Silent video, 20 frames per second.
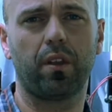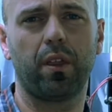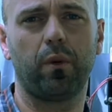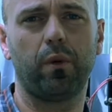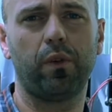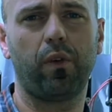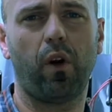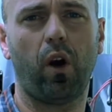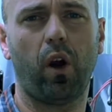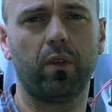that
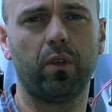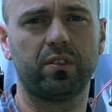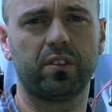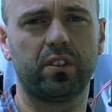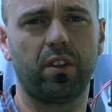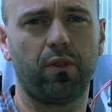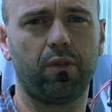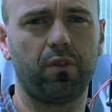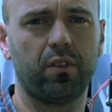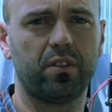we've
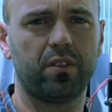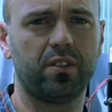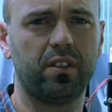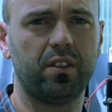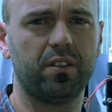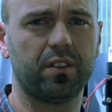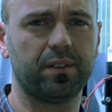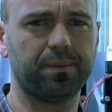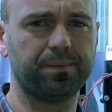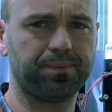harvested through the
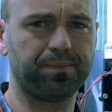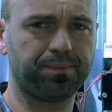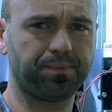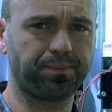season.